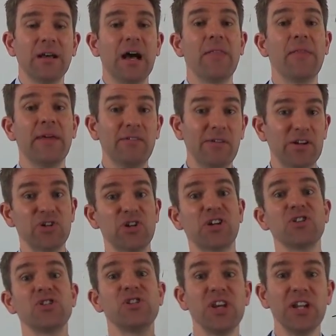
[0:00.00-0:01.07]
and they're actually
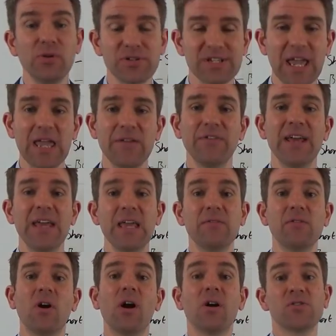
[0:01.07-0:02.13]
continuous to get even hit
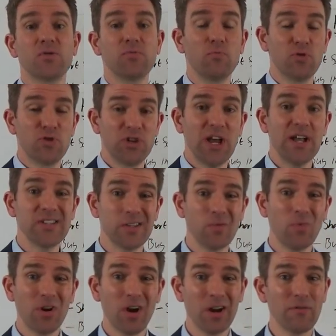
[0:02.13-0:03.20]
even harder. So shares that
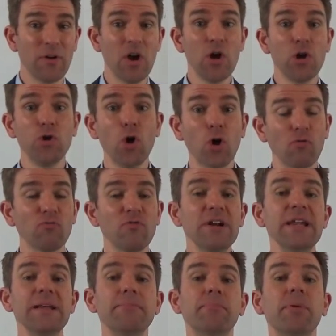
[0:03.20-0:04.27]
were kind of not
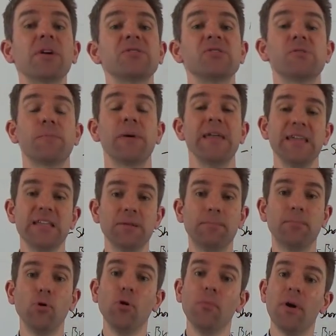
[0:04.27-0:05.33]
really participating in the
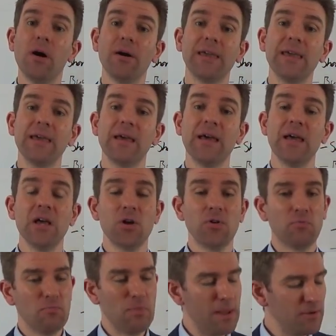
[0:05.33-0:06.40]
bull market,
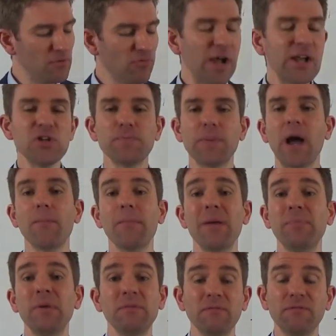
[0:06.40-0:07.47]
maybe range bound,
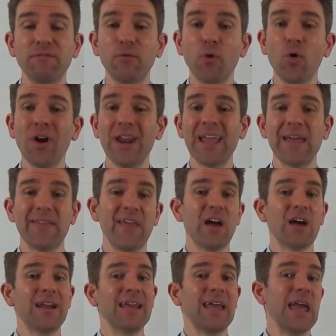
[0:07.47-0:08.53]
maybe even falling, they
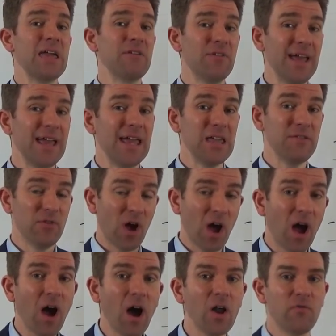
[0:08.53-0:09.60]
are going to get even hit even
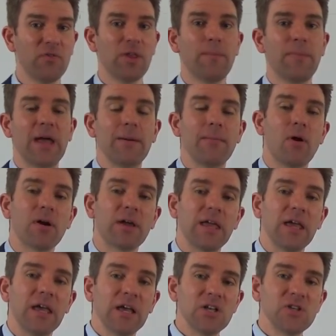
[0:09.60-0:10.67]
harder in the bear
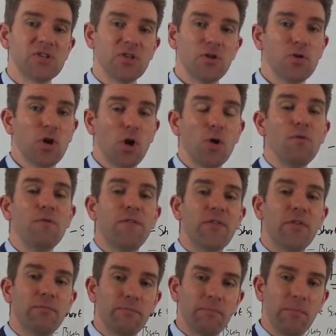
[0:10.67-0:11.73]
market. So you go for
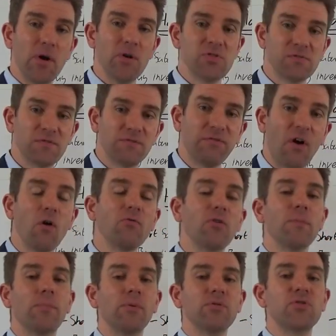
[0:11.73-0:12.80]
the most
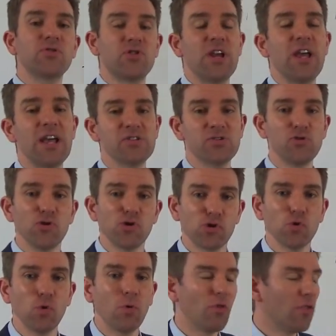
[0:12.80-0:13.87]
vulnerable shares and you
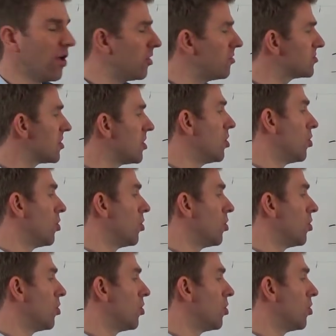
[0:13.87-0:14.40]
short those,